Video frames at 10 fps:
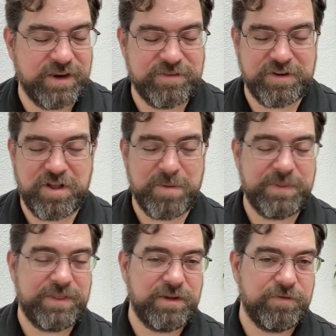It's a common
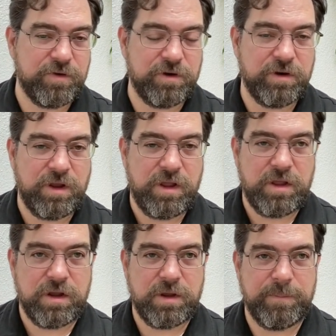thing for
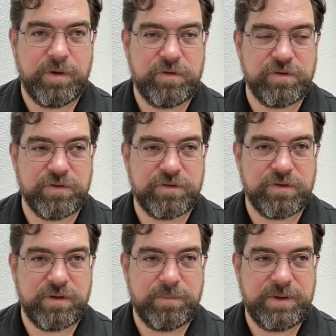composers
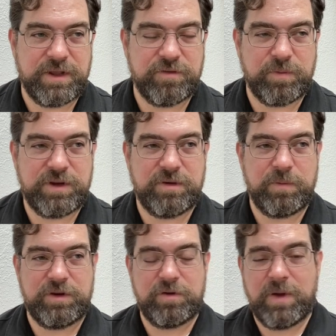because we
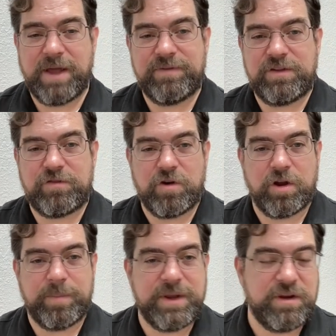do have these strong
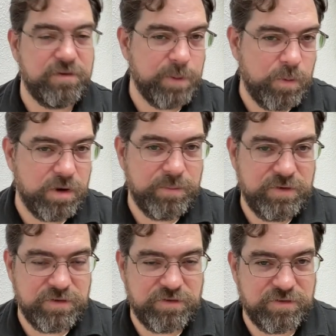opinions about what our
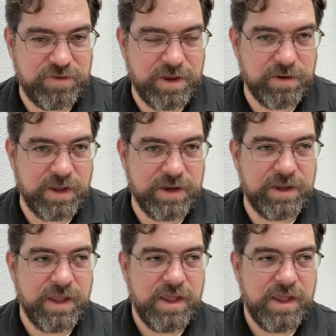music should sound like.